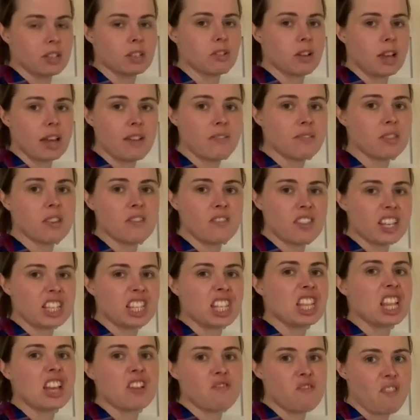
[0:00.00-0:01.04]
even if it's an
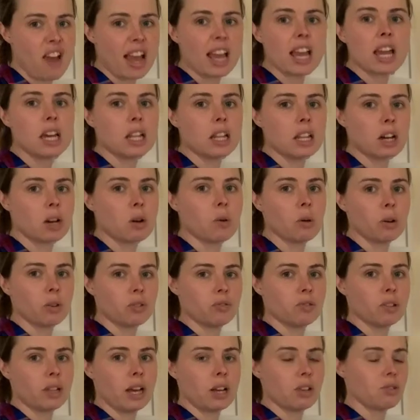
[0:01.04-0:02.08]
irregular
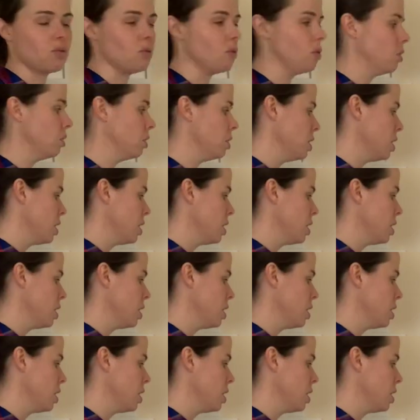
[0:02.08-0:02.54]
quadrilateral,